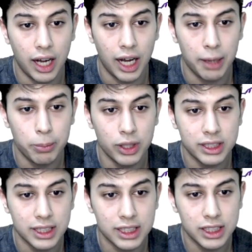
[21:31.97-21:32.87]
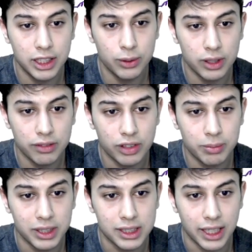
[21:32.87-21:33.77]
I put 60 Newton
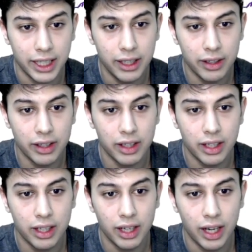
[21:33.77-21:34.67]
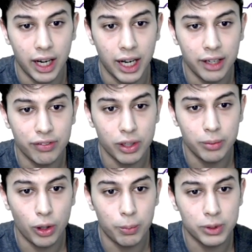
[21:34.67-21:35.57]
from this side and
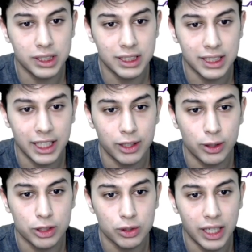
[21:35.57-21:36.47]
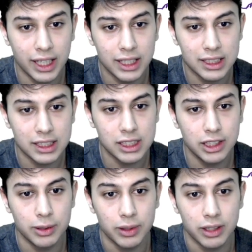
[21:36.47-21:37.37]
from opposite side also I get 60
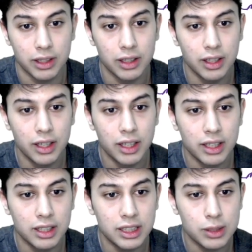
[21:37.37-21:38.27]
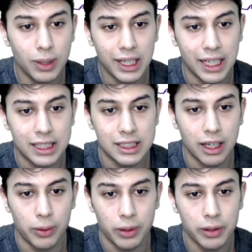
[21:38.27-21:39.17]
Newton. This will
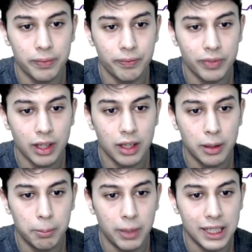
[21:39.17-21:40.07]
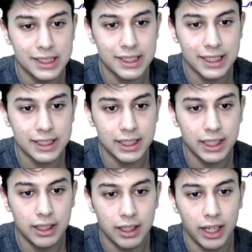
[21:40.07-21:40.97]
cancel out. Plus
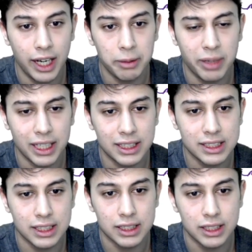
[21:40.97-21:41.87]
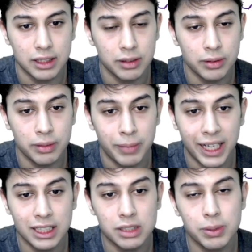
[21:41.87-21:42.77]
60 and minus 60.
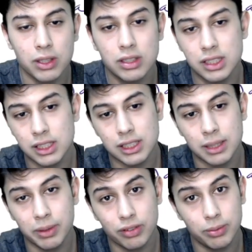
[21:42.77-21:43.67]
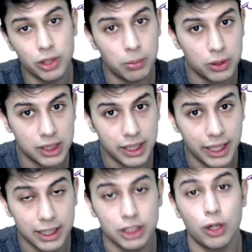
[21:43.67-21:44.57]
Minus because this is coming from the opposite
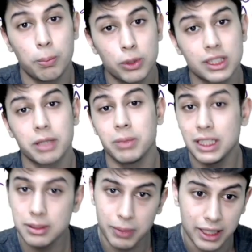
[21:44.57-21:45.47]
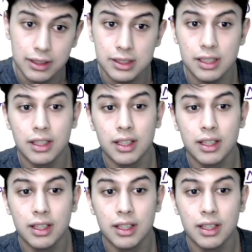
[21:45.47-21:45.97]
direction. Opposite means minus.